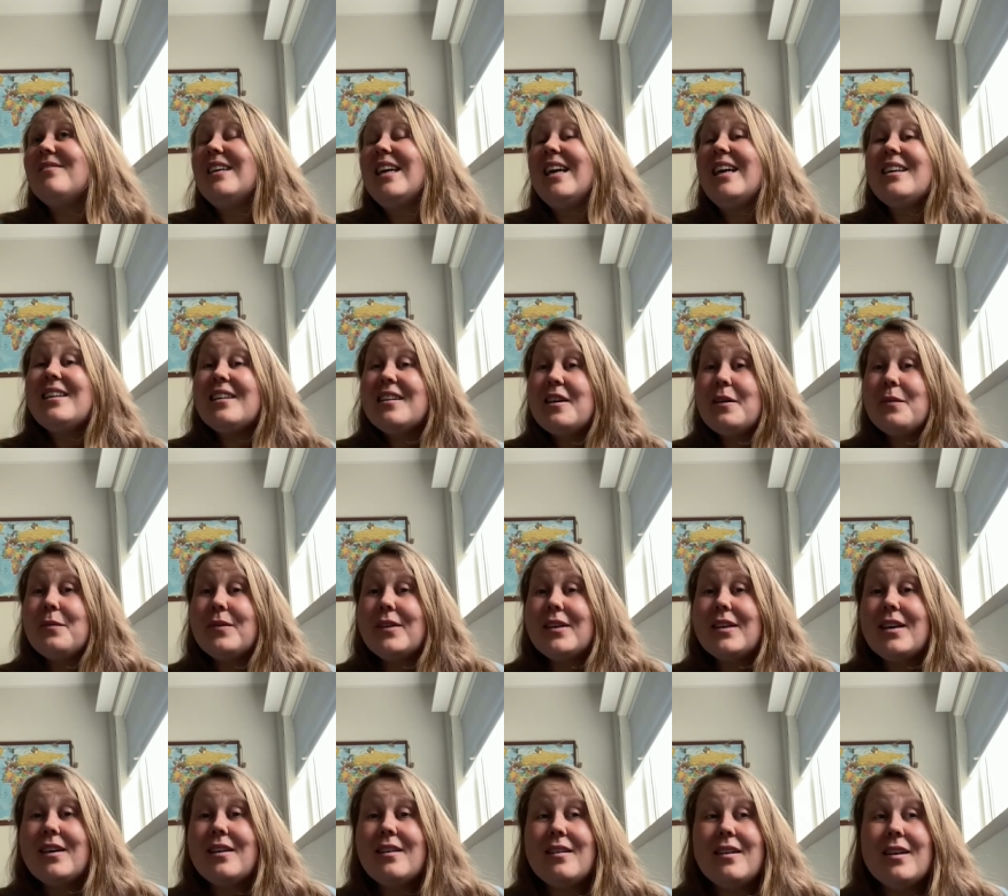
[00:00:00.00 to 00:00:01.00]
ended up with
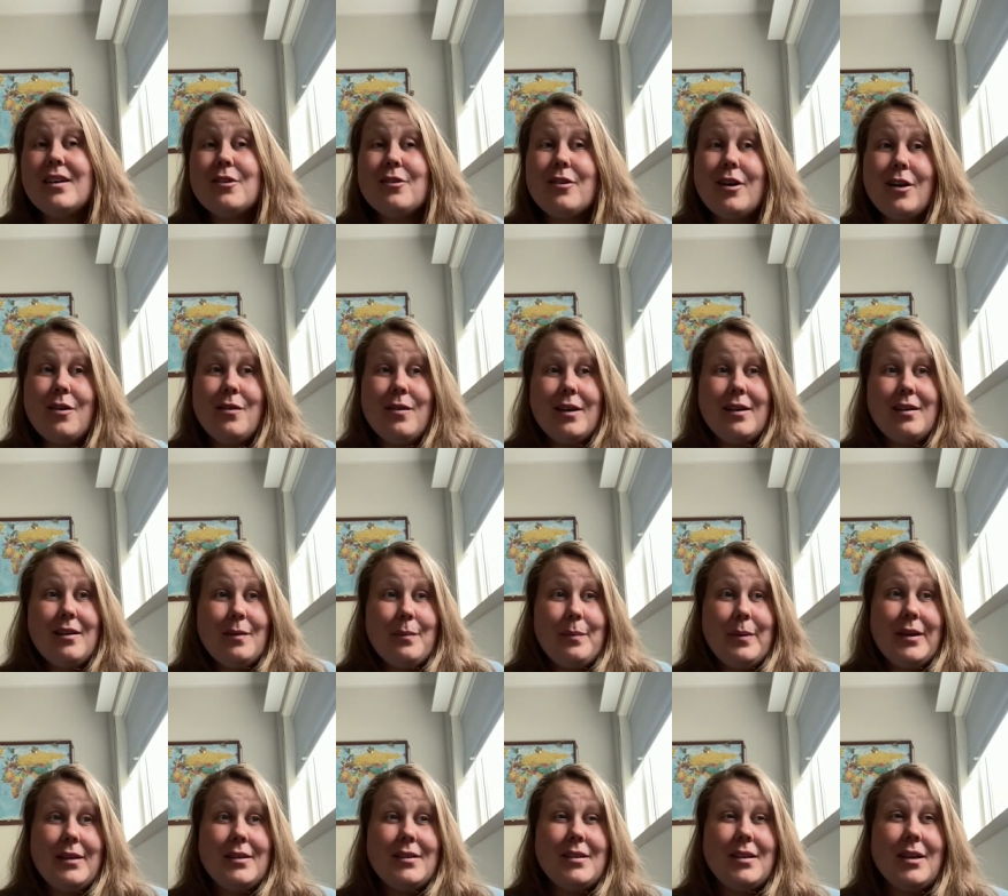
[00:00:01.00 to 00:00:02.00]
cuddling Rauen a
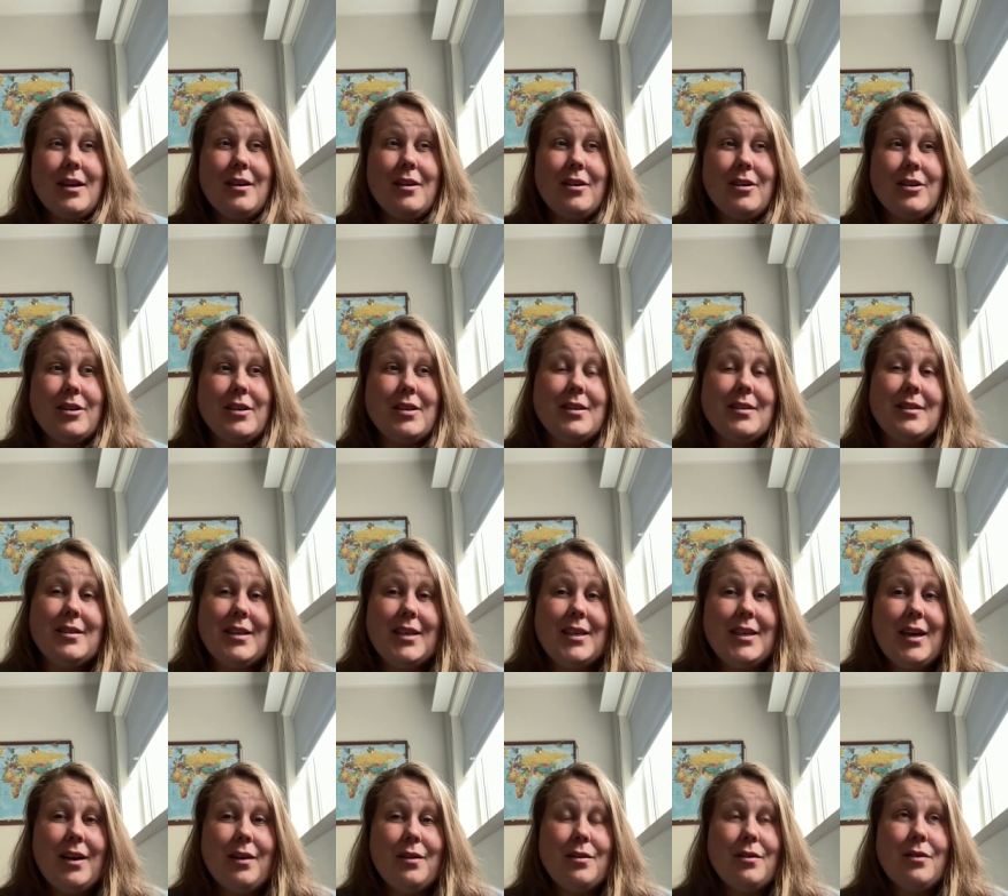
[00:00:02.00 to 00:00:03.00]
bit longer than
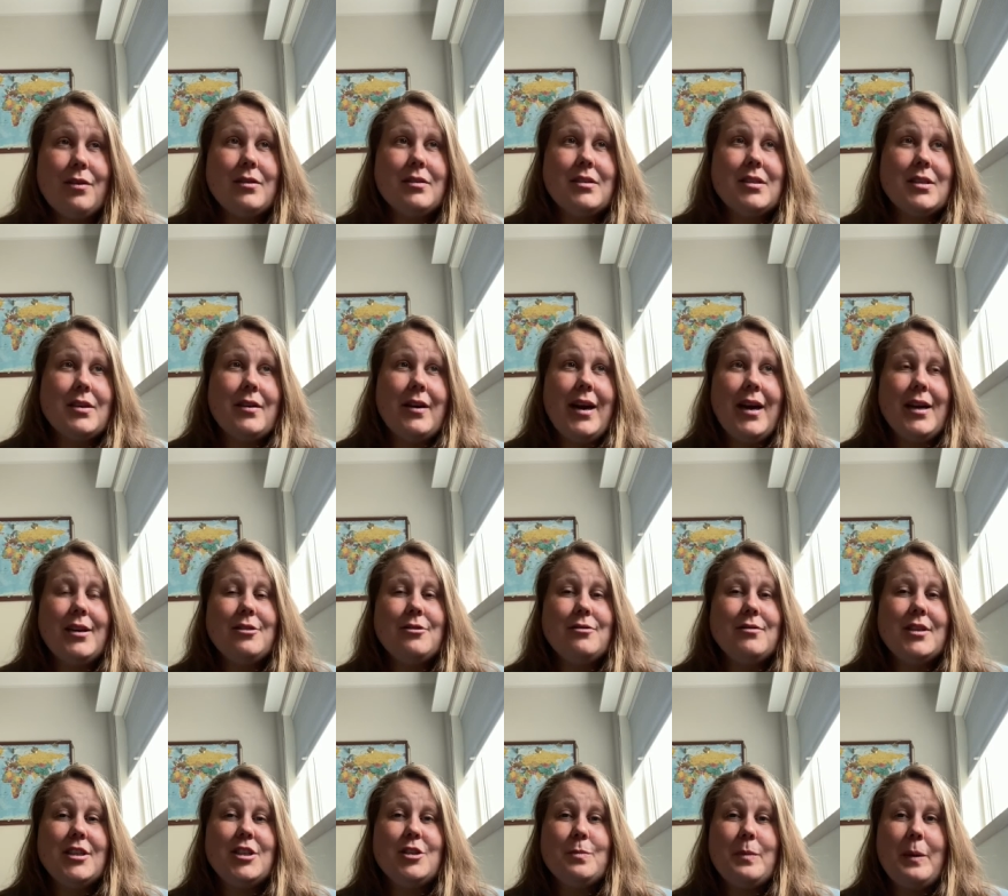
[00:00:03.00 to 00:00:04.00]
I thought, so I had to
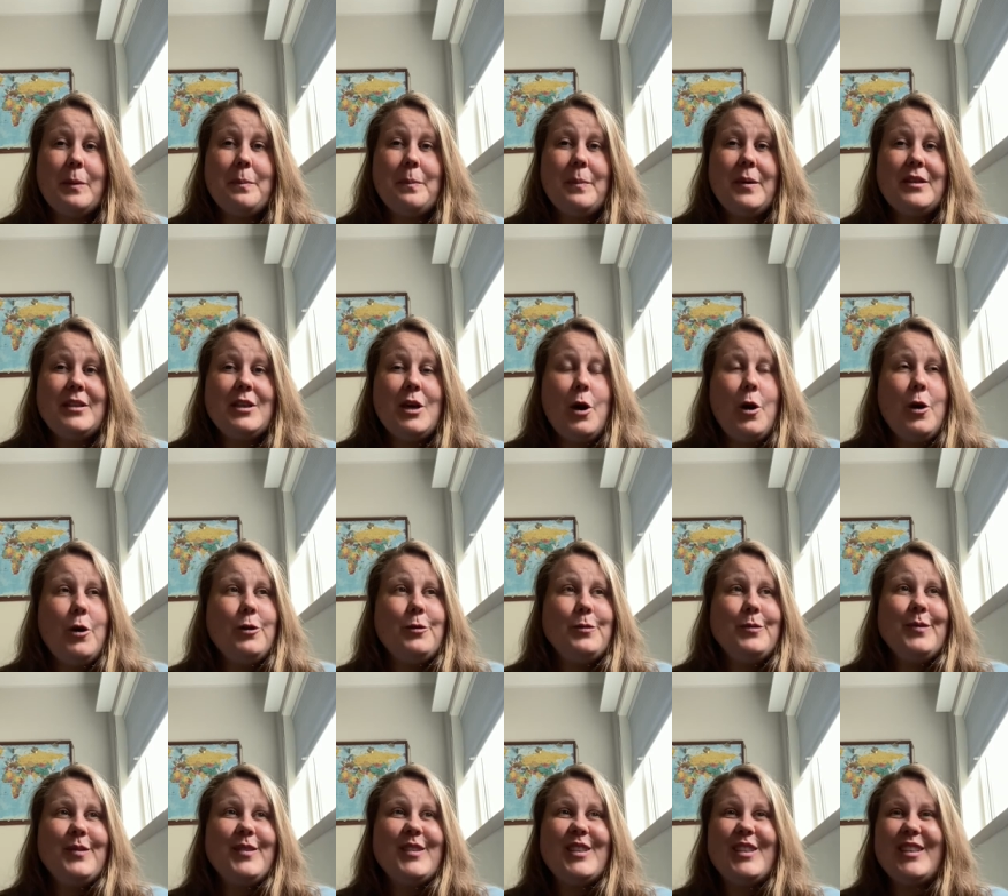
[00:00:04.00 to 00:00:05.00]
reach my bus home,
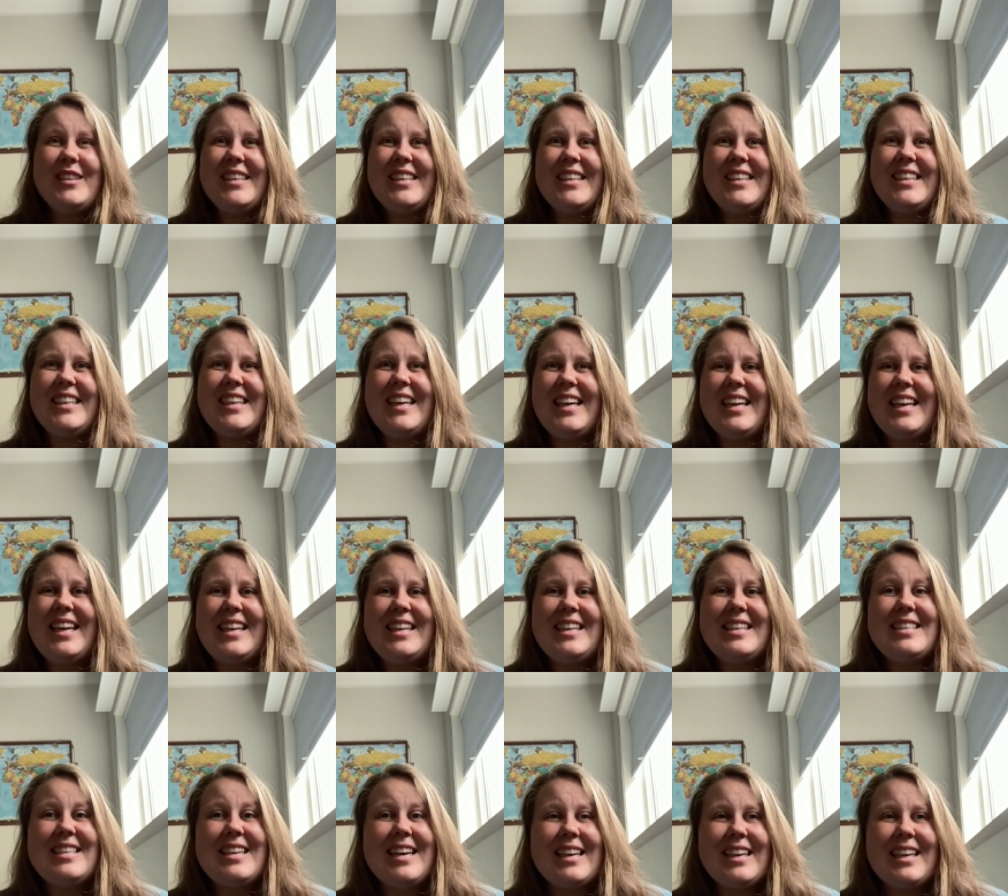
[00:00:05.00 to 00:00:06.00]
so I didn't get any
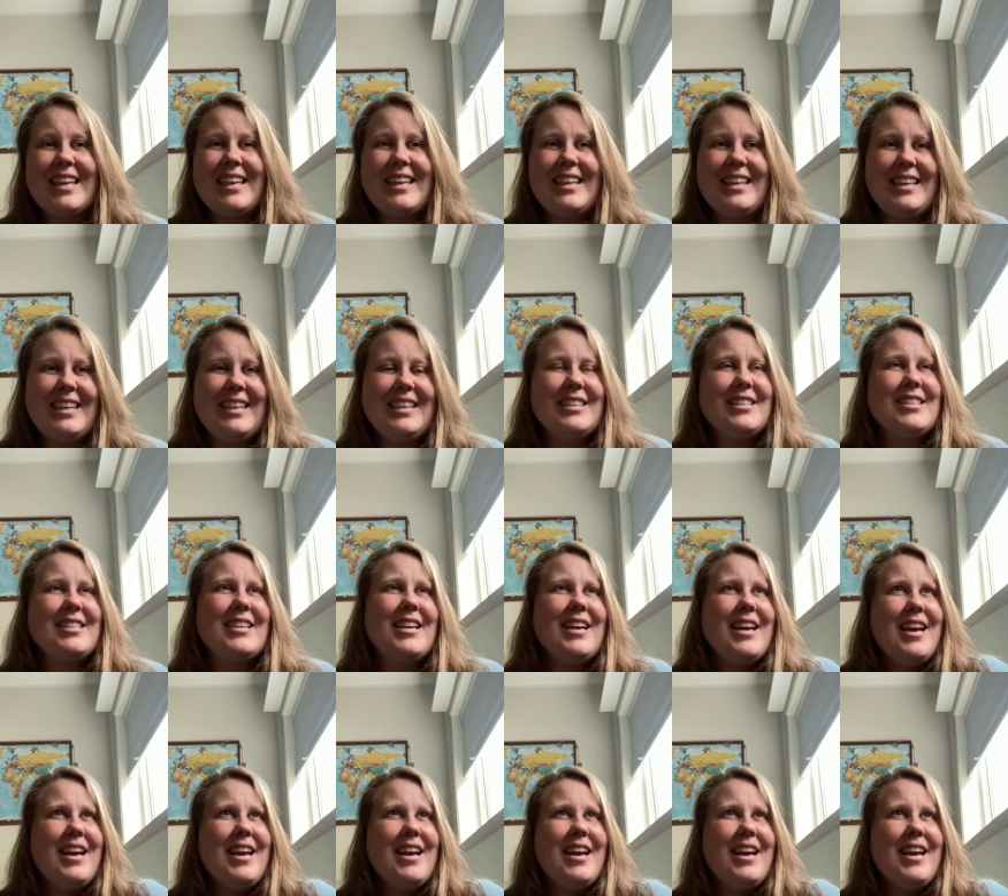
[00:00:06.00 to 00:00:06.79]
Tack cleaned.